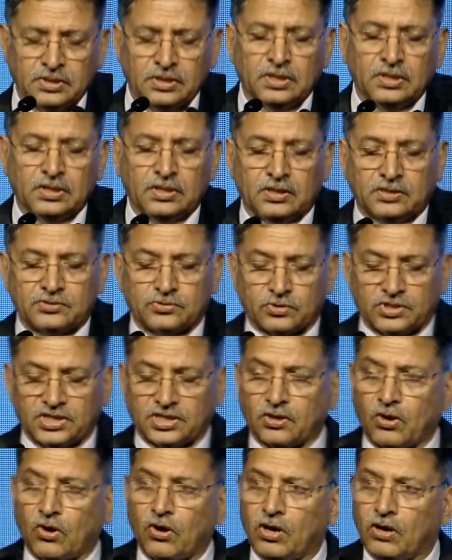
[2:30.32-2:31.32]
so that
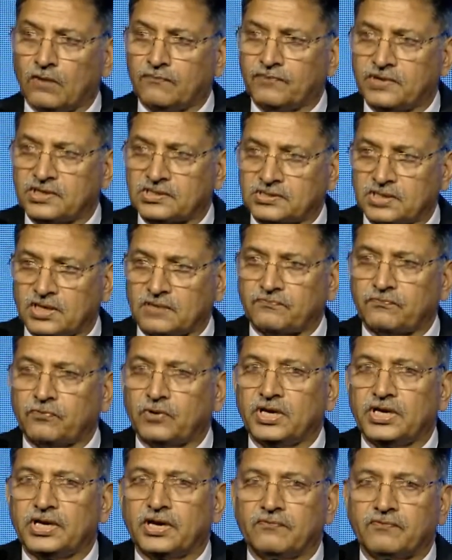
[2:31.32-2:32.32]
all of us are
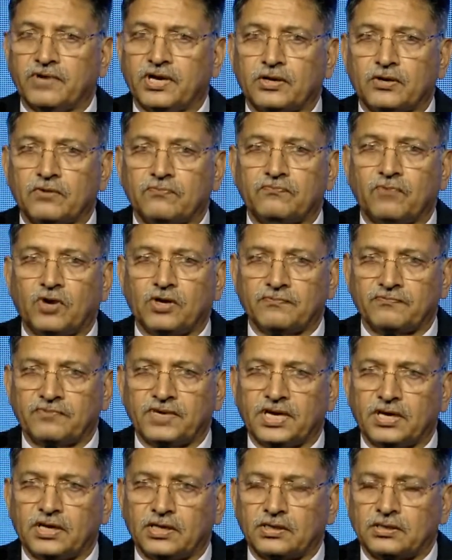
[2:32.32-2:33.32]
fully aware of what we
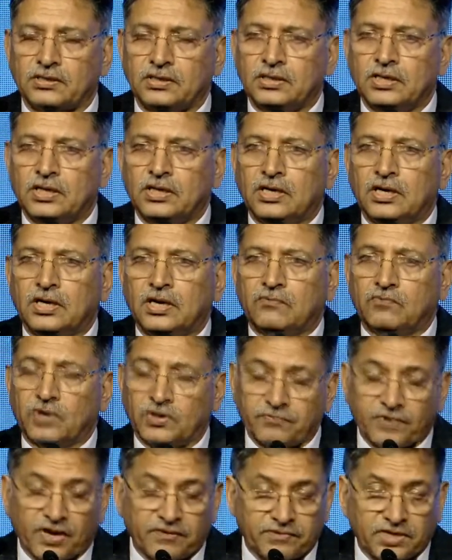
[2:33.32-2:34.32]

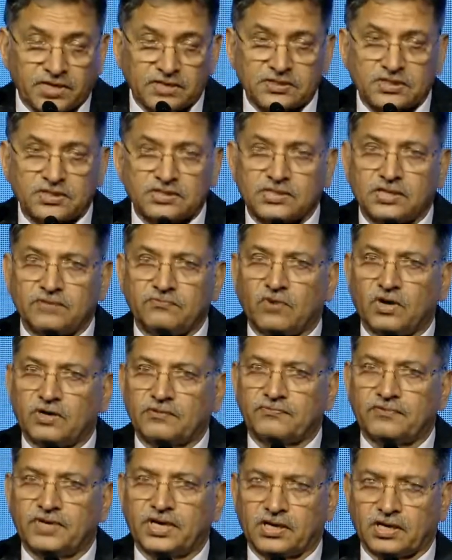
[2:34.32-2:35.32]
have discussed and what
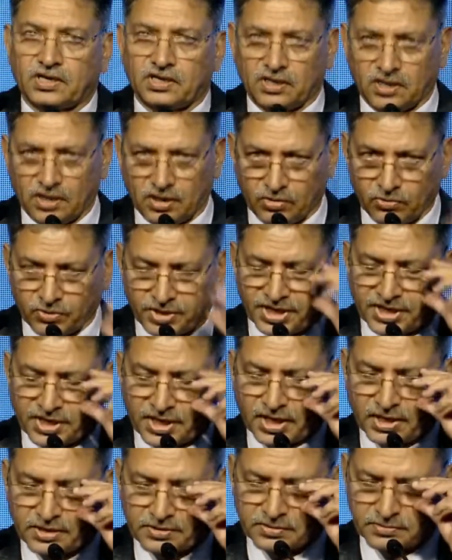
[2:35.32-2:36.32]
we are looking
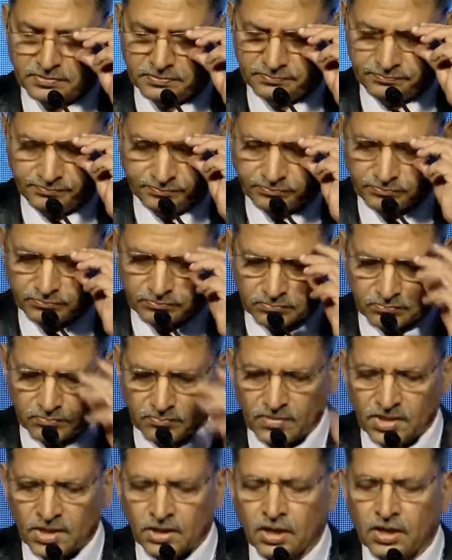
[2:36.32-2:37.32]
at.
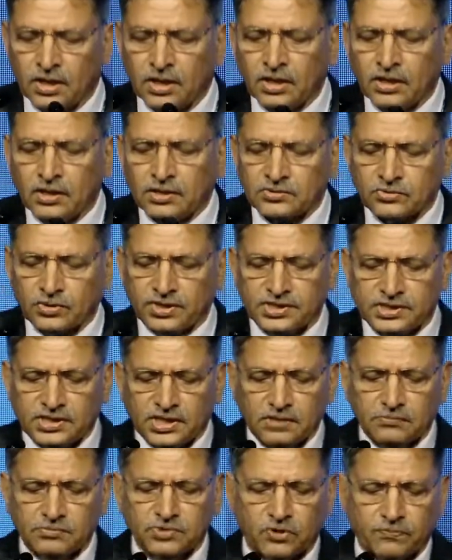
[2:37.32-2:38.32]
So in
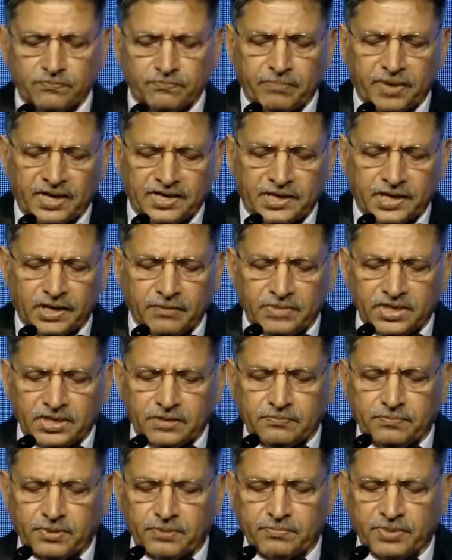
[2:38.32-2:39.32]
terms of
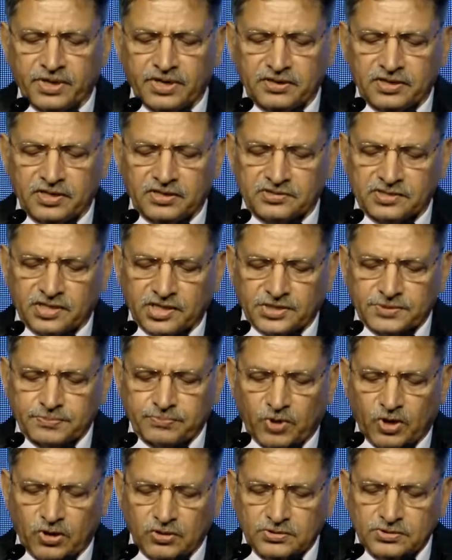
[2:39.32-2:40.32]
pandemic preparedness
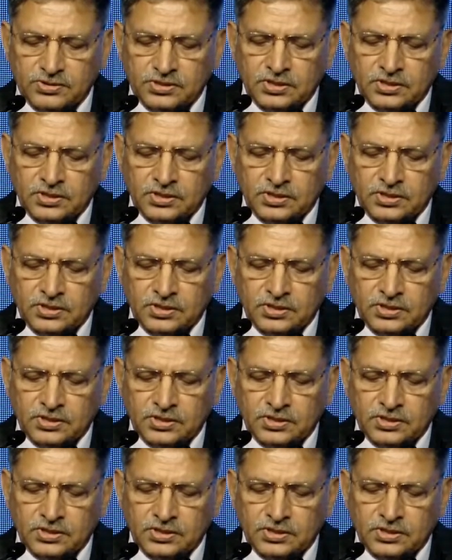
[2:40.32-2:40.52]
response,